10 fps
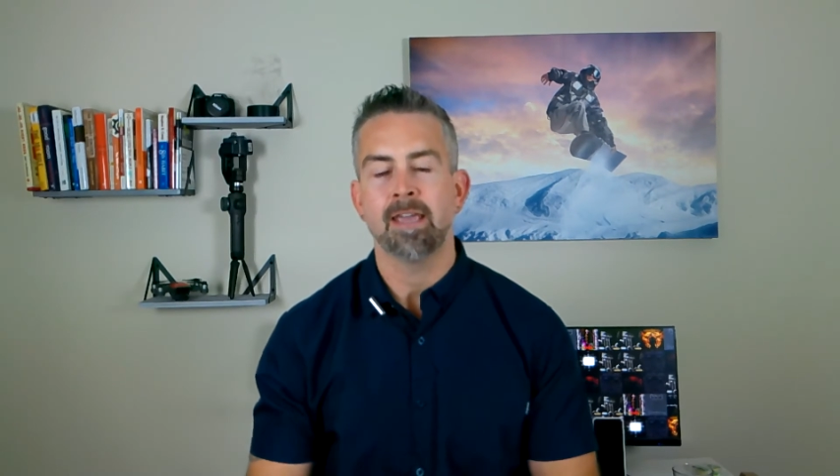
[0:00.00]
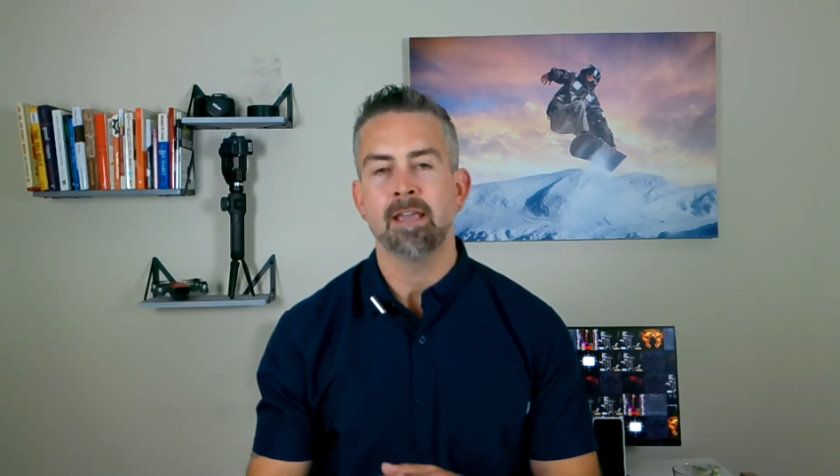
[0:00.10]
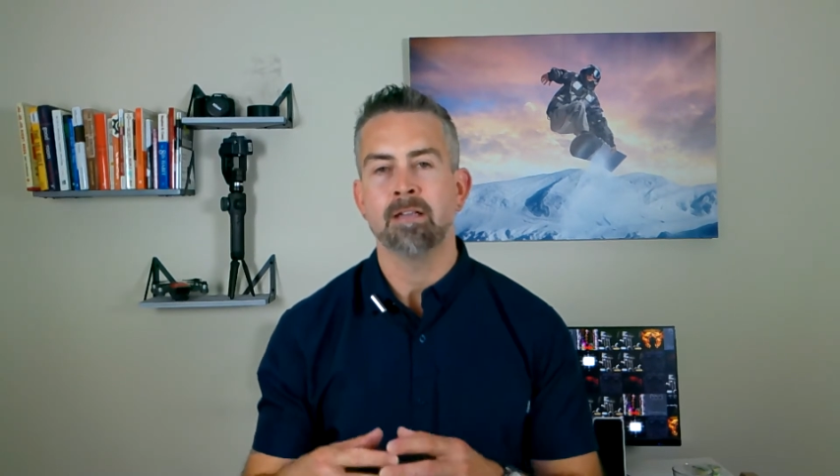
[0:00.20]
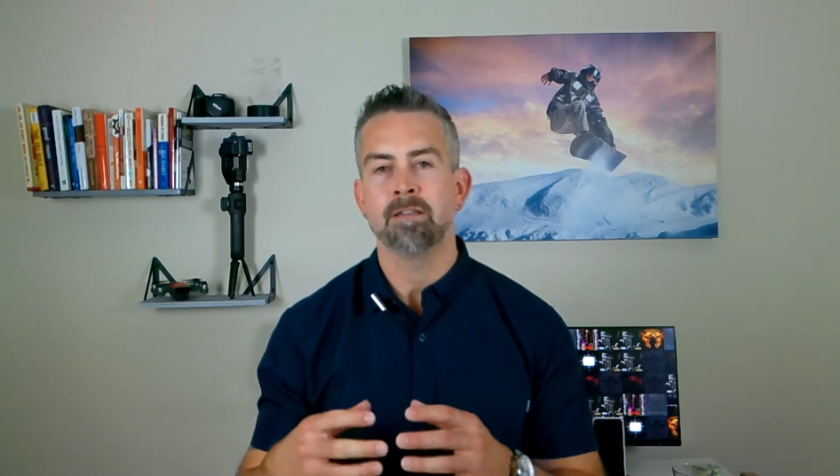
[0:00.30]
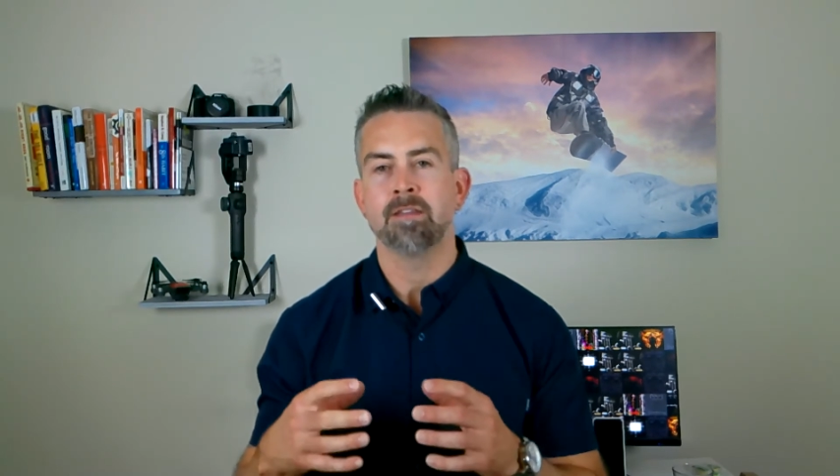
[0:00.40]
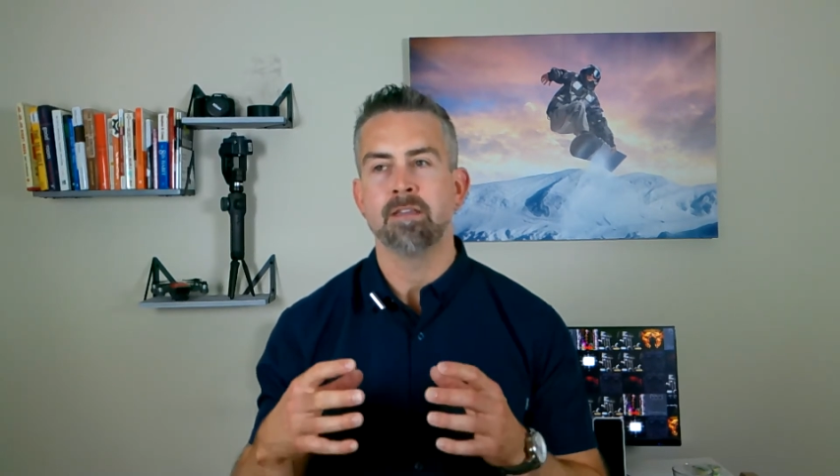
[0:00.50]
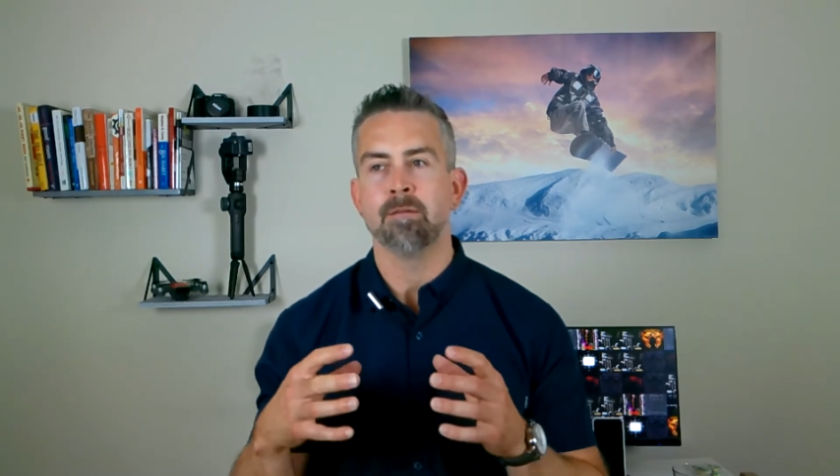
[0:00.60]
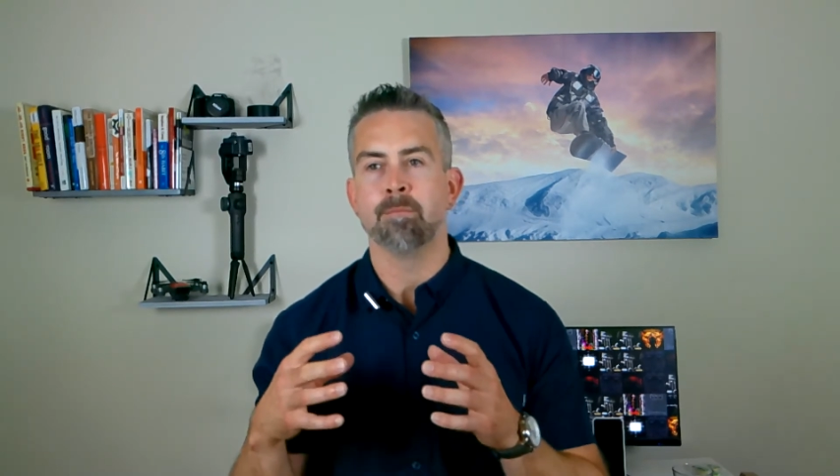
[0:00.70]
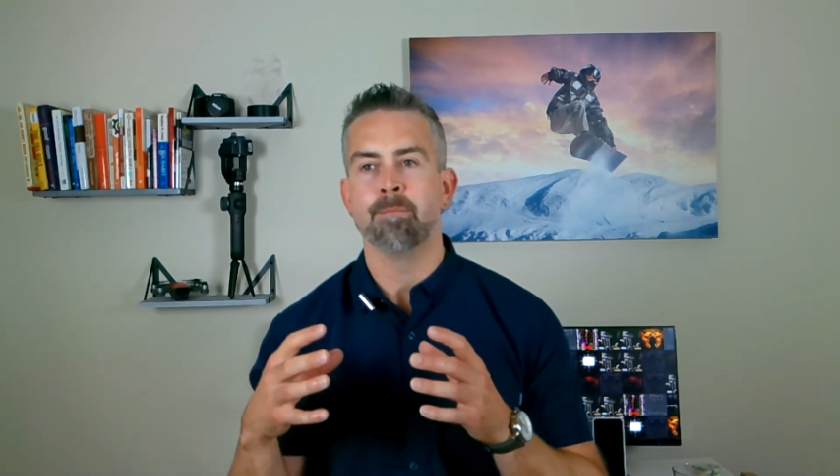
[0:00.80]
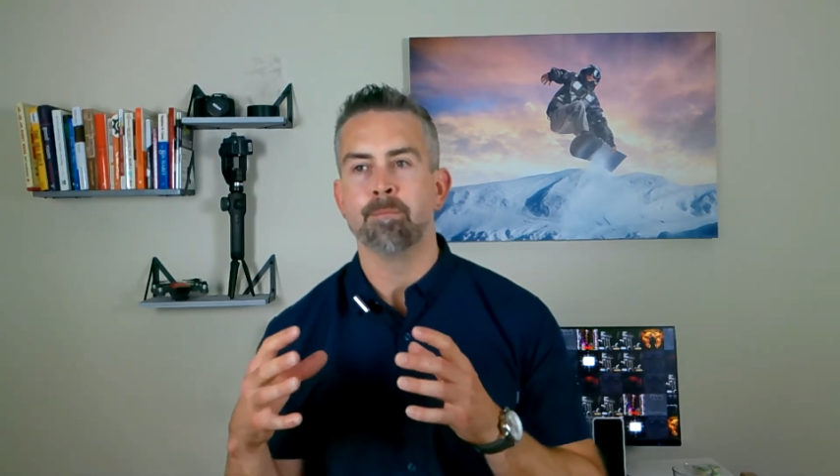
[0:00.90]
and the
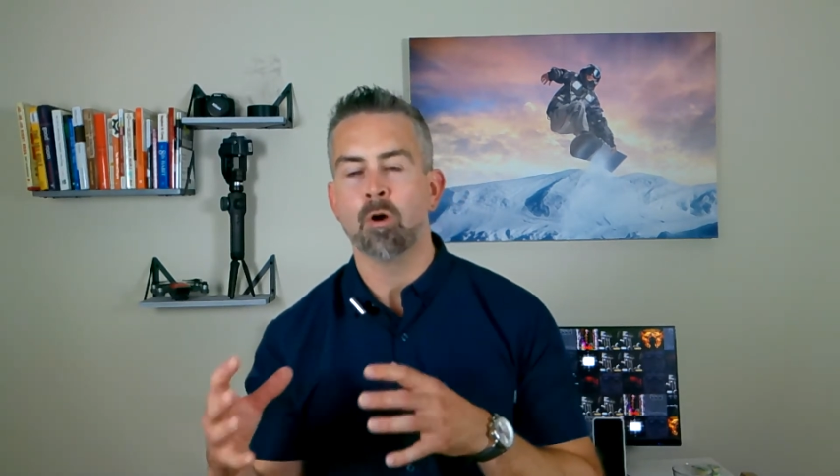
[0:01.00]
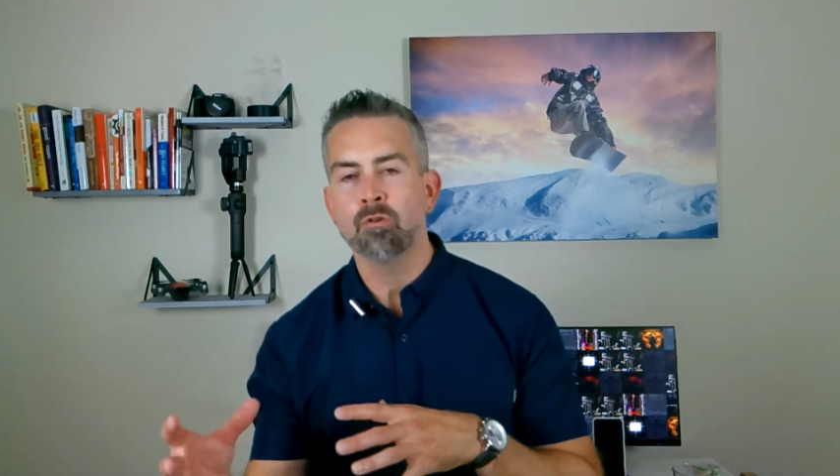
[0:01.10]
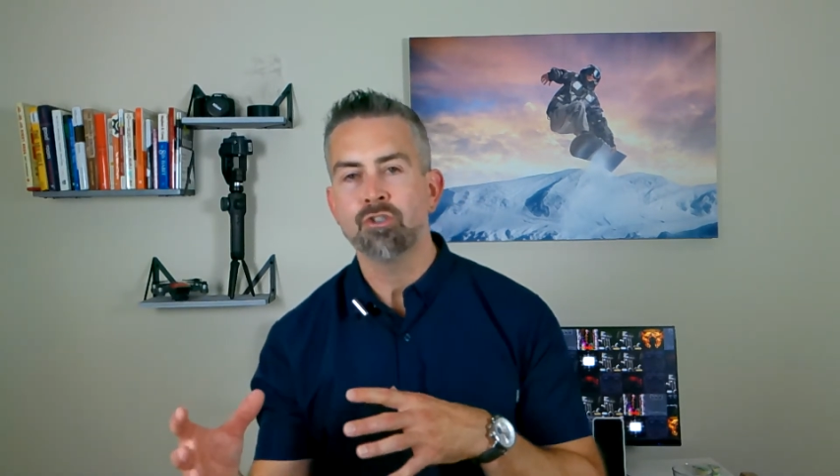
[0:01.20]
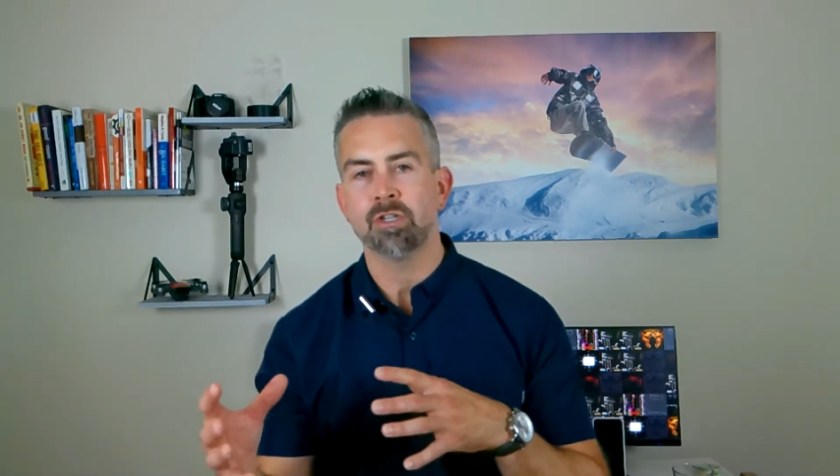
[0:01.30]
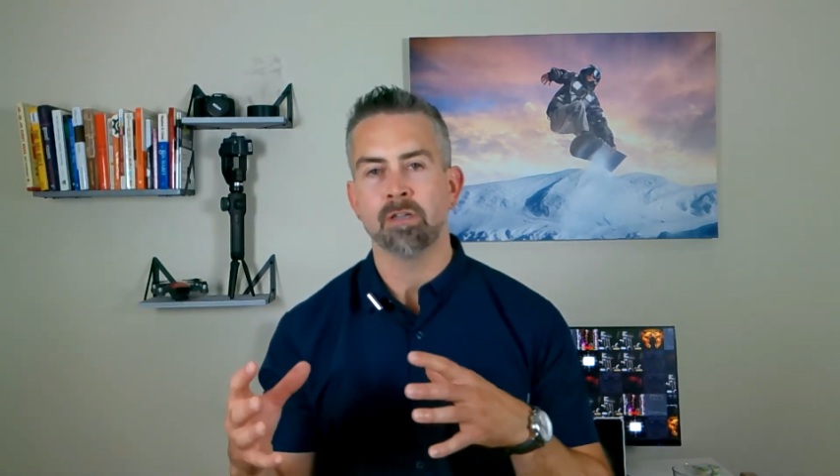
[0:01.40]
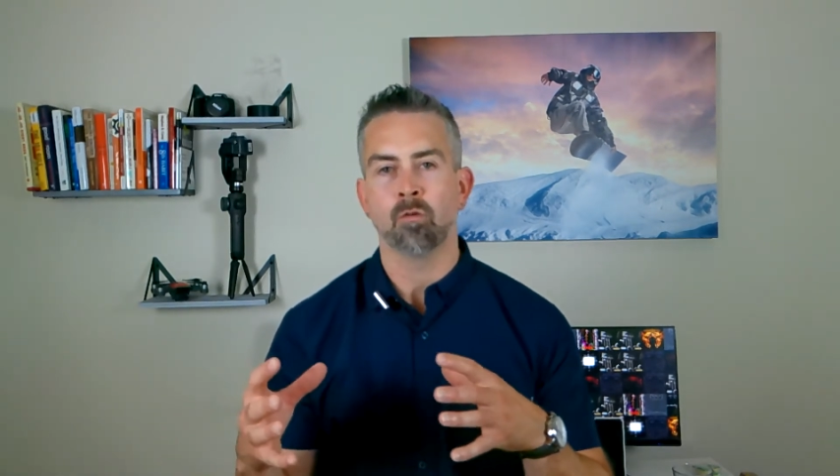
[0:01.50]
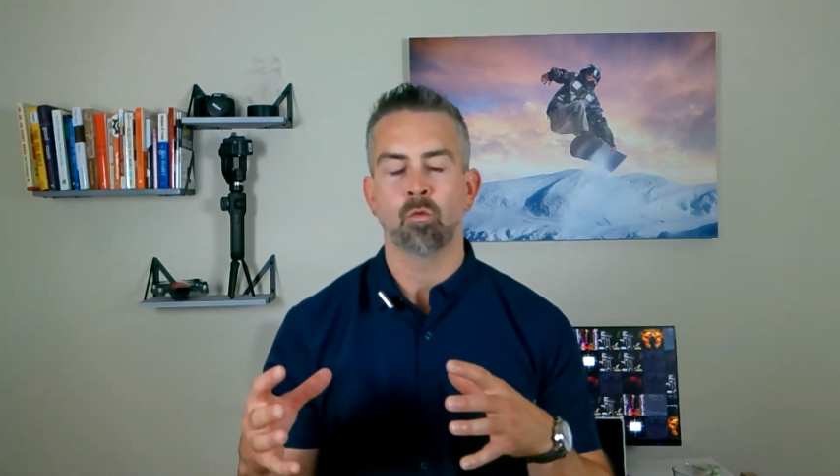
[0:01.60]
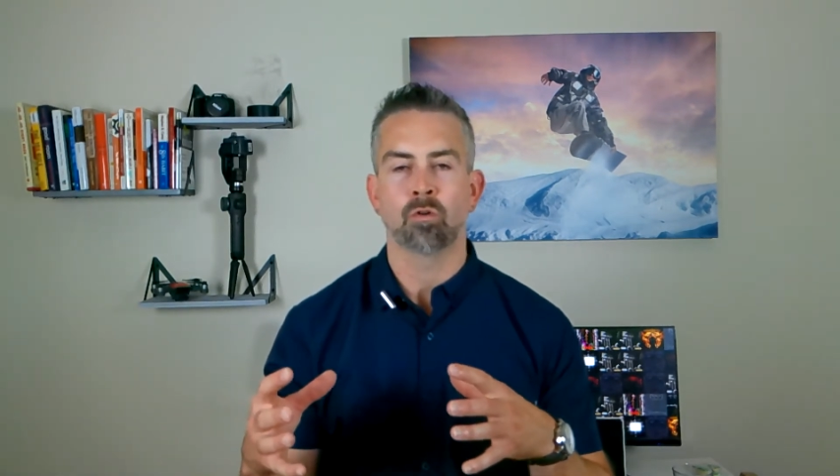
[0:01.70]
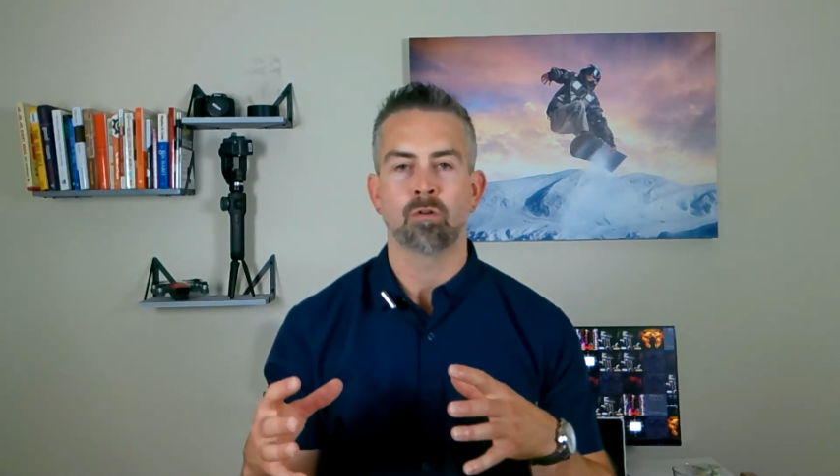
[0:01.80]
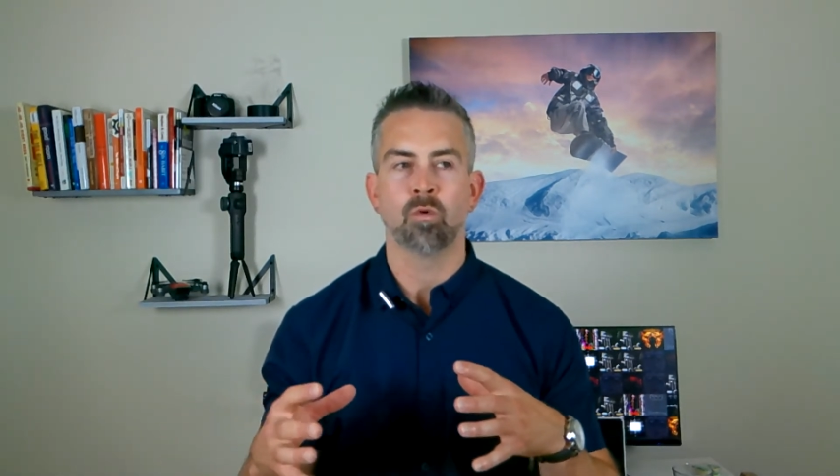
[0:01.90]
motion
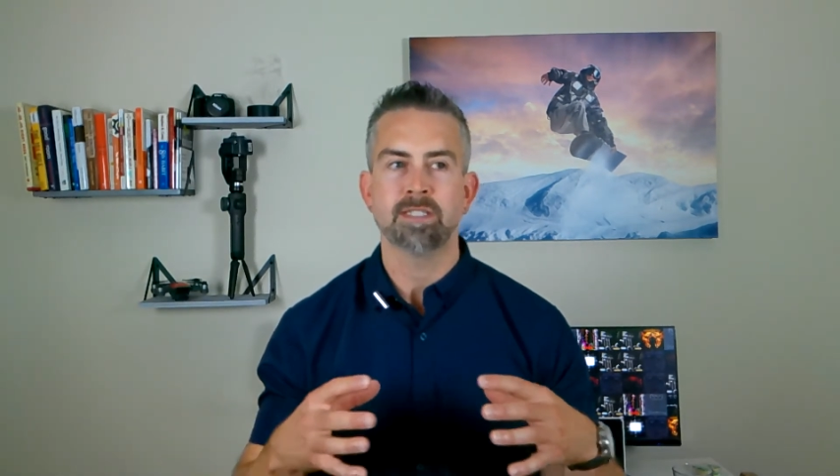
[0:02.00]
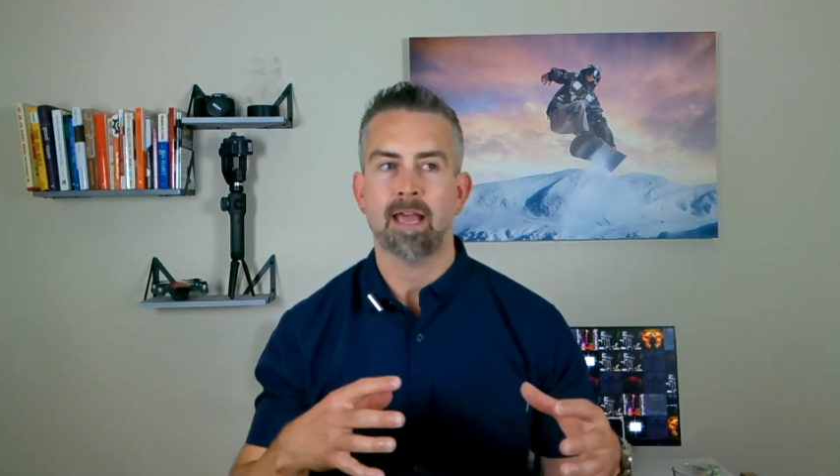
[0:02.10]
or what's